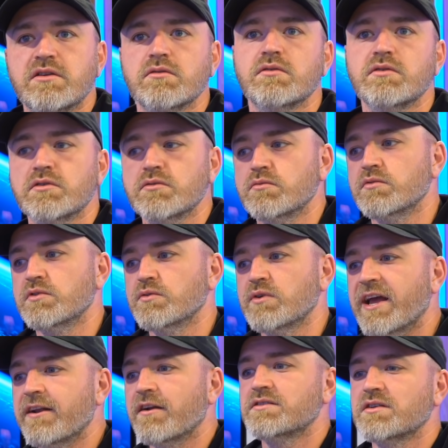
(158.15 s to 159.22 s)
You you you
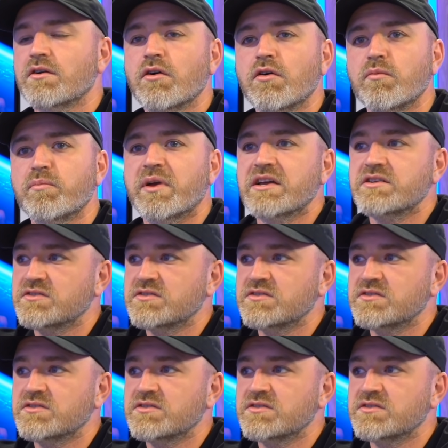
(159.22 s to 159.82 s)
head onto the homepage,